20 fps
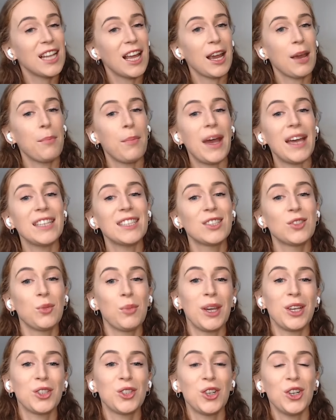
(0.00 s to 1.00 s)
like a pass to
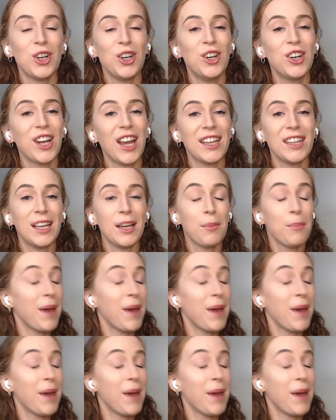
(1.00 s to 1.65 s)
make sure you're getting